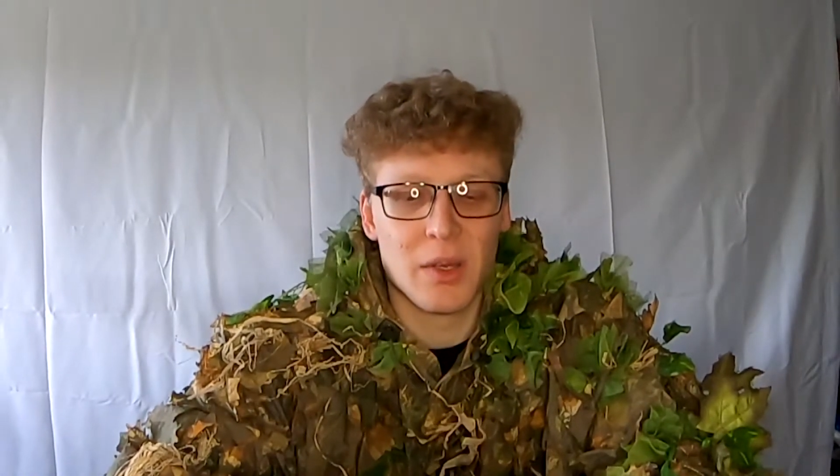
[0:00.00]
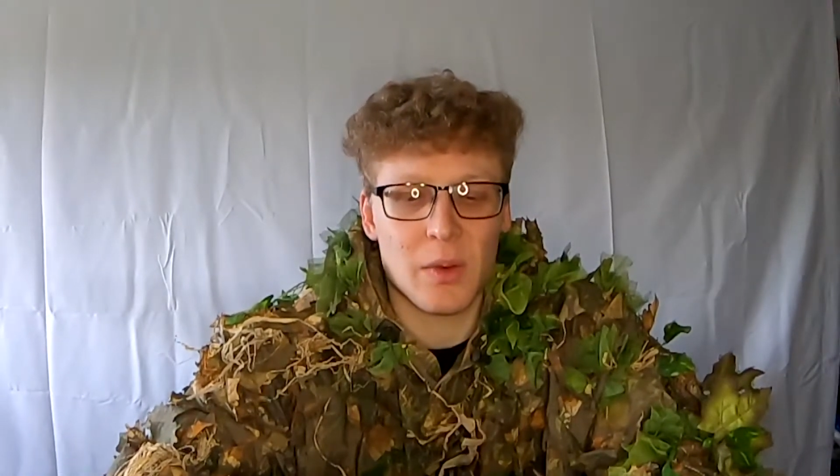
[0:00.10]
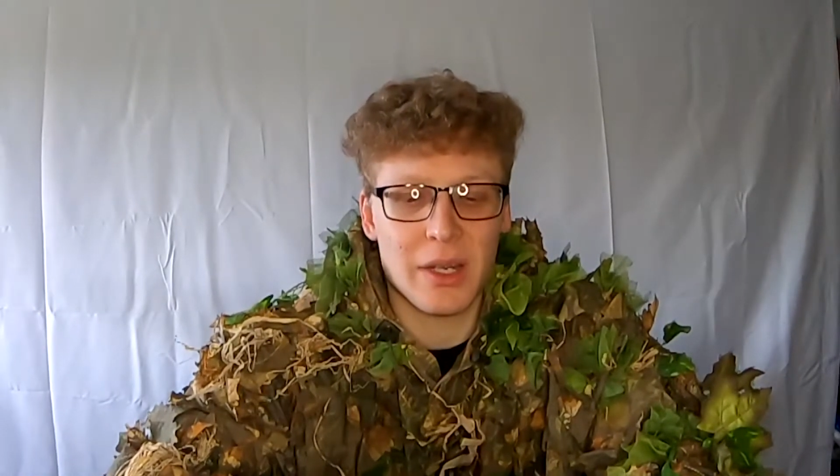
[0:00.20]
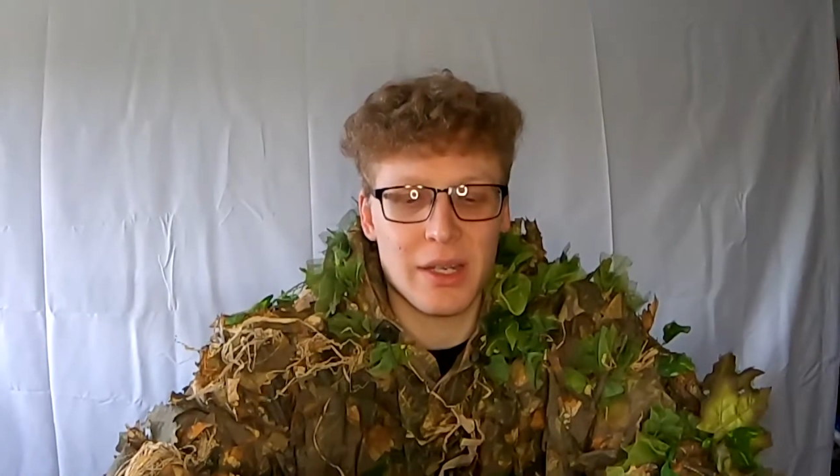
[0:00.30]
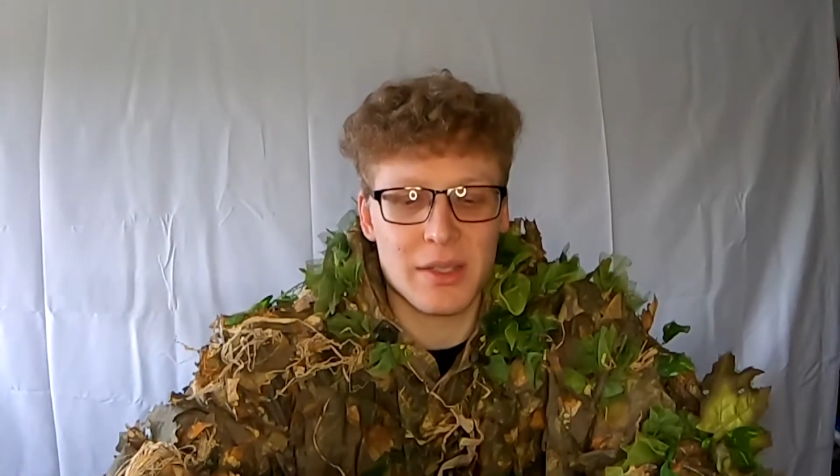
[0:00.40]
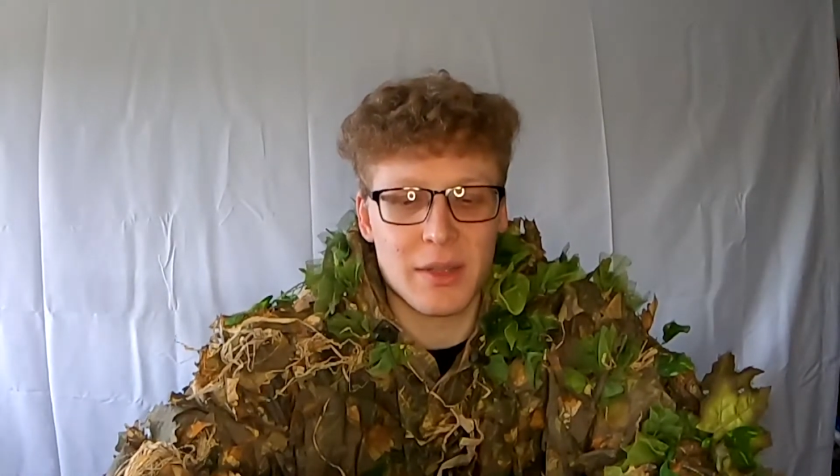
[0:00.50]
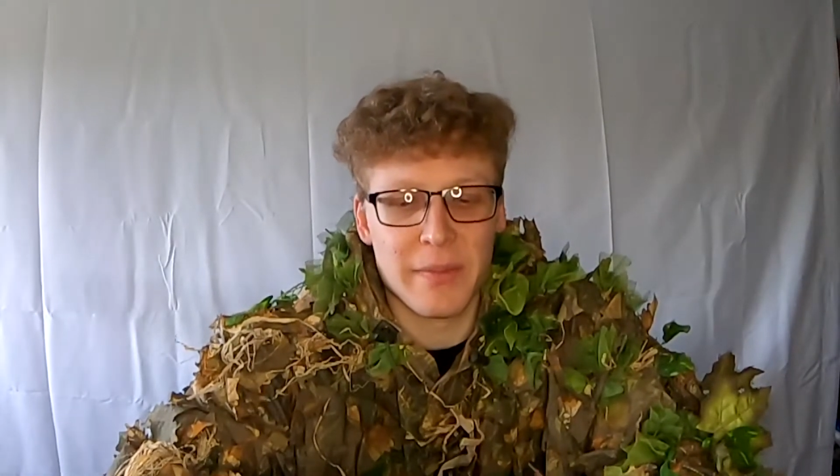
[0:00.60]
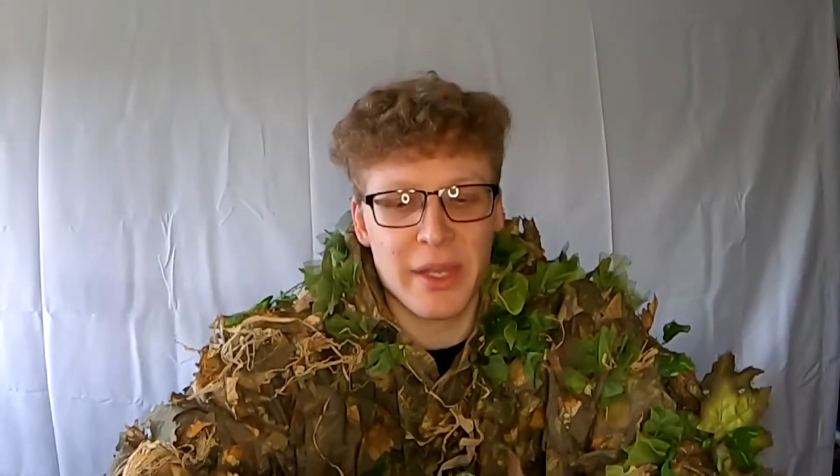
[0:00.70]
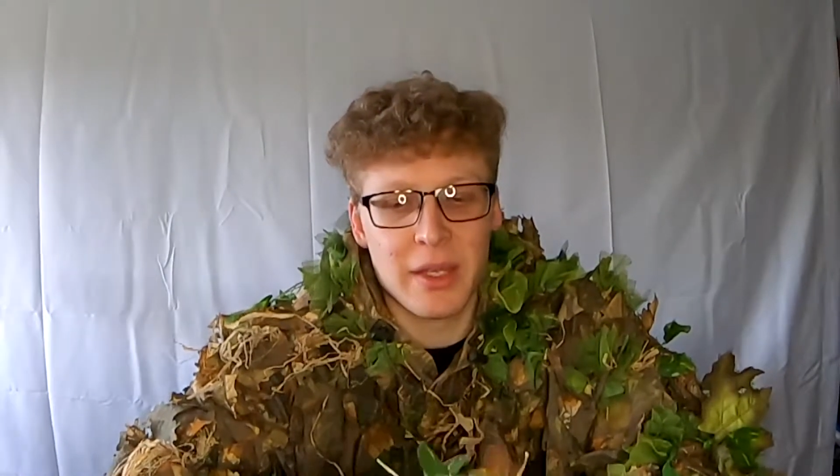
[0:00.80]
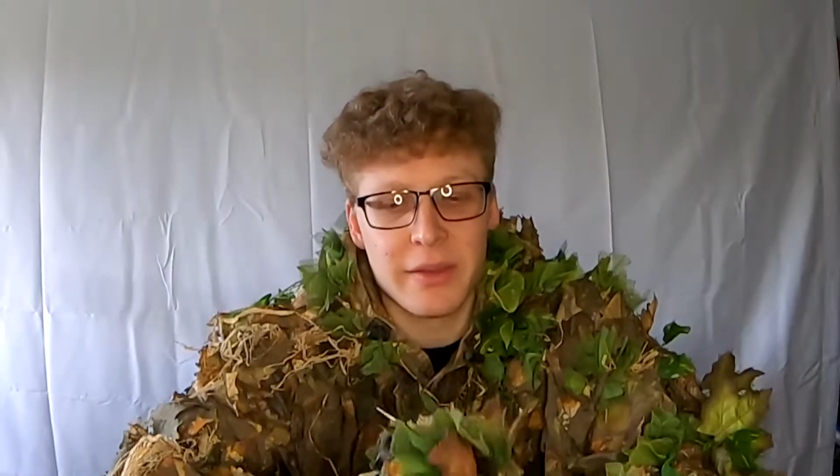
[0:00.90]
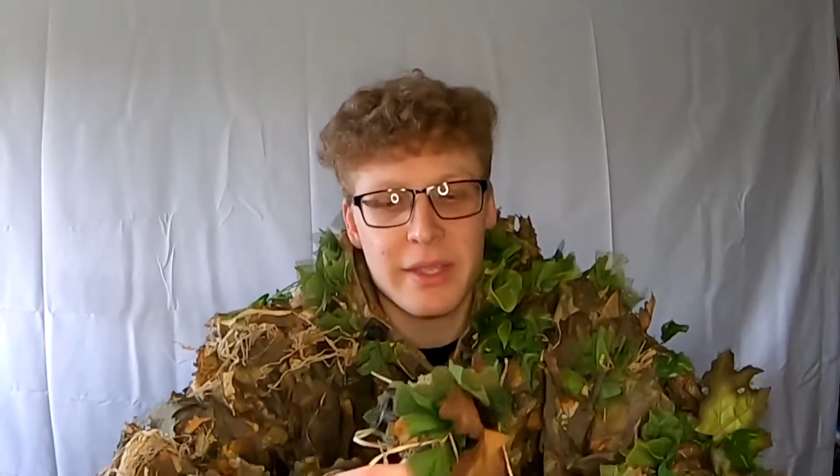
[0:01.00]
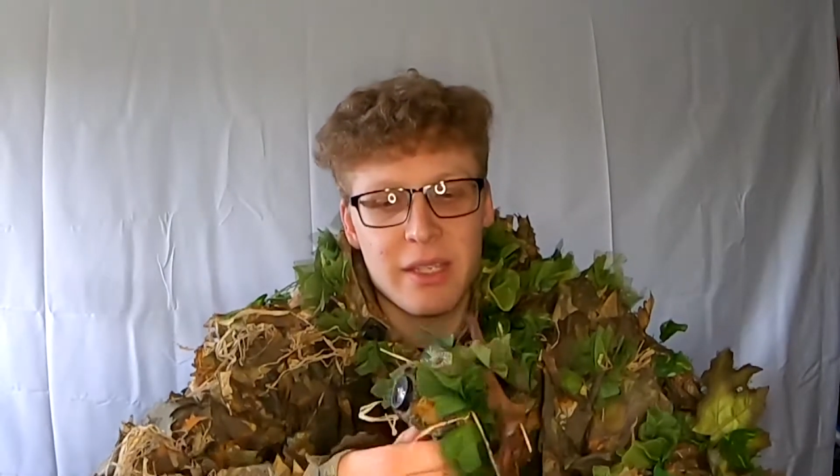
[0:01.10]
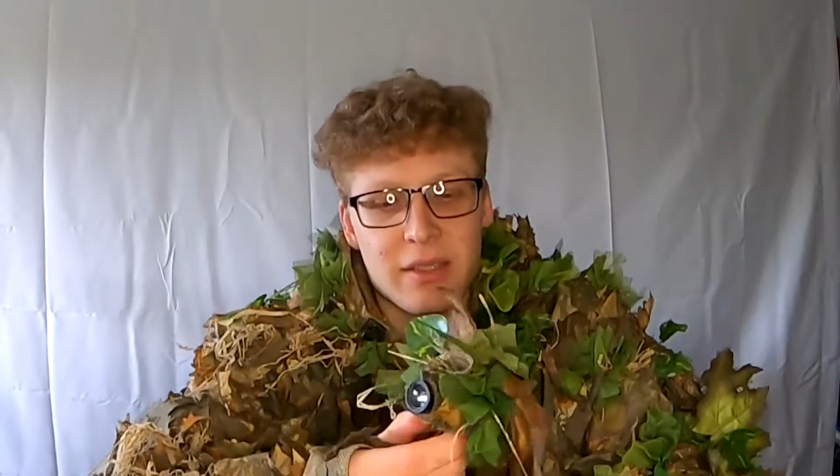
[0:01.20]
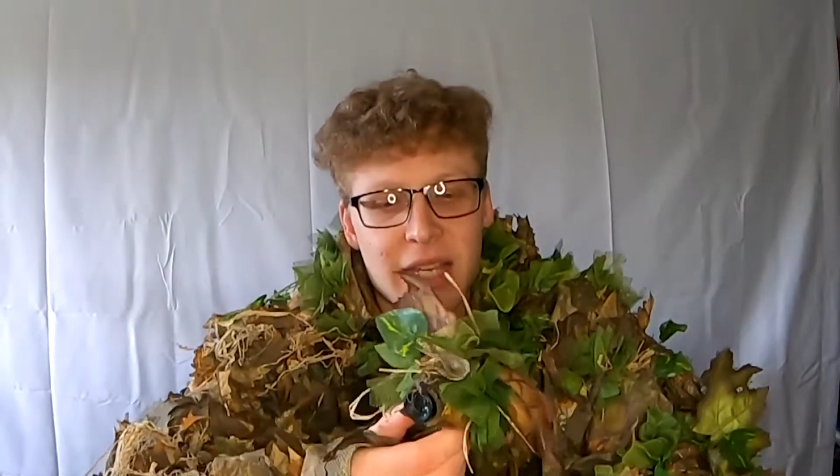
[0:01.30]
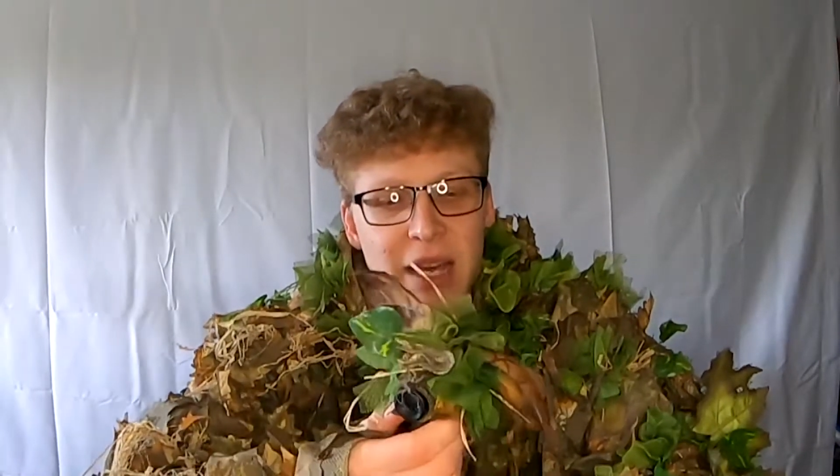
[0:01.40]
whereas
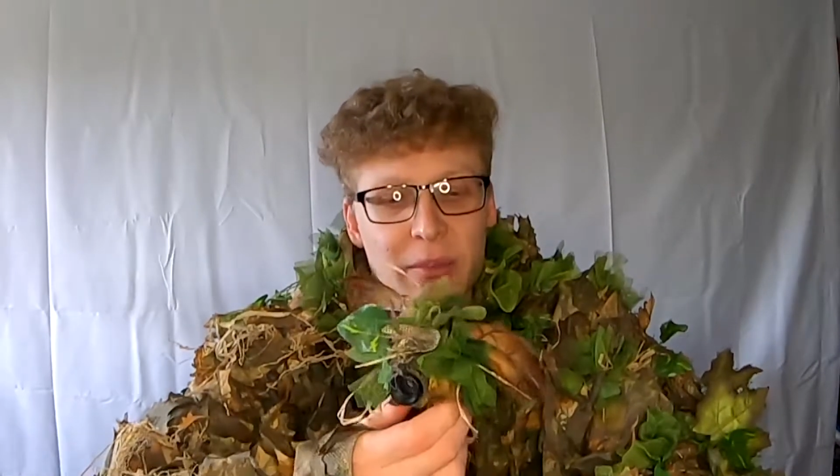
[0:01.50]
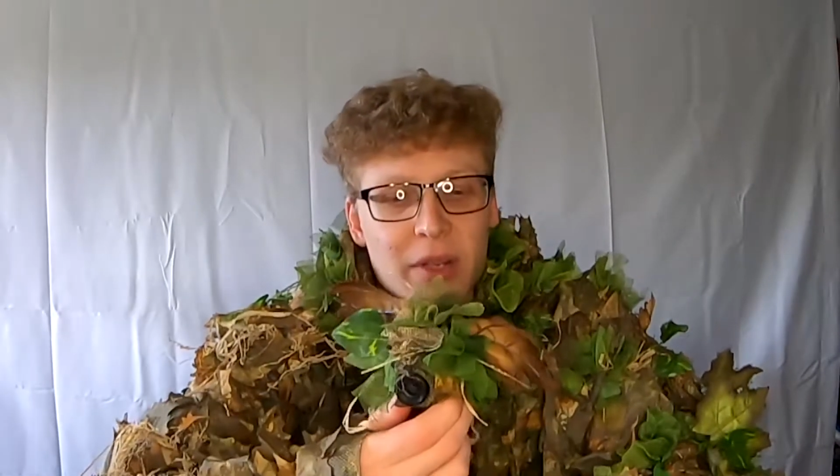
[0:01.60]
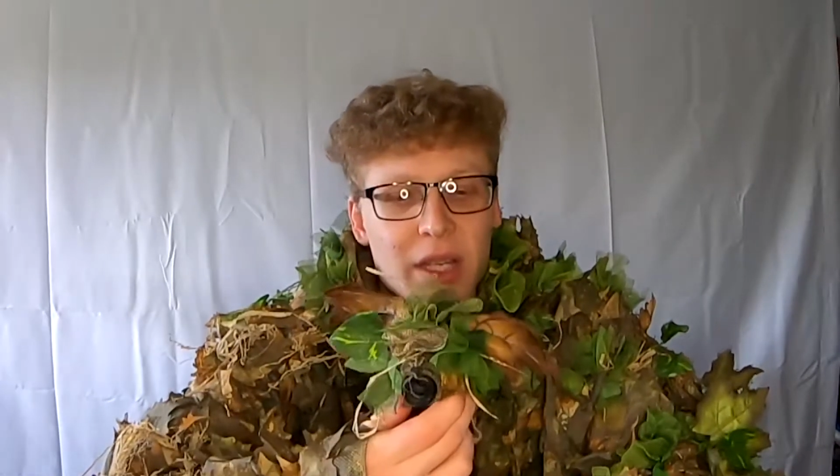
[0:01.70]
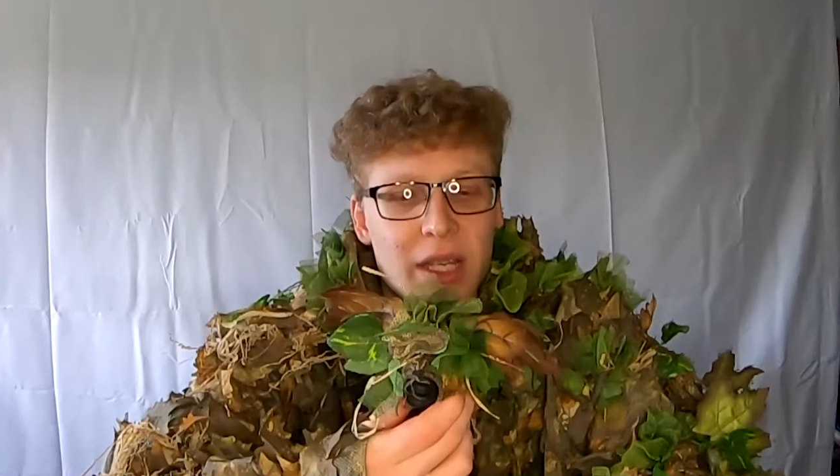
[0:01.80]
this camera